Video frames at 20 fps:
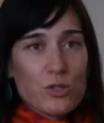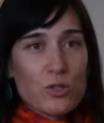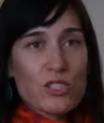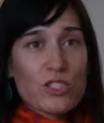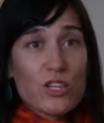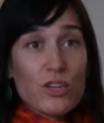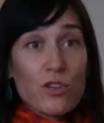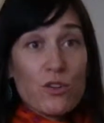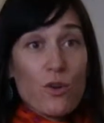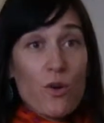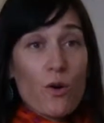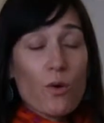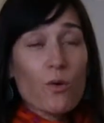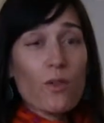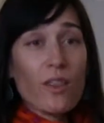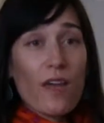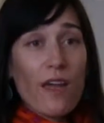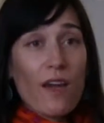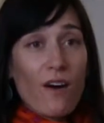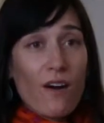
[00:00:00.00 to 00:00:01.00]
Jewish and know
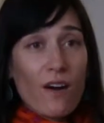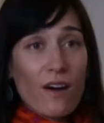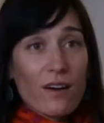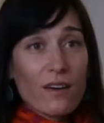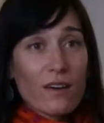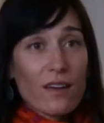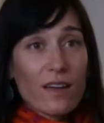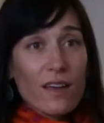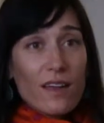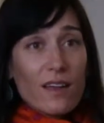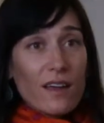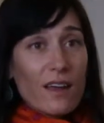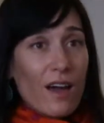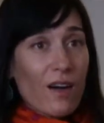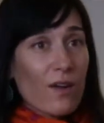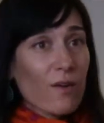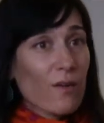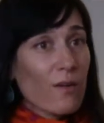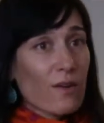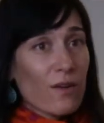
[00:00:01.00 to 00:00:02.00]
who they are,
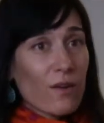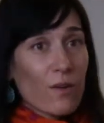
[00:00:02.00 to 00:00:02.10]
not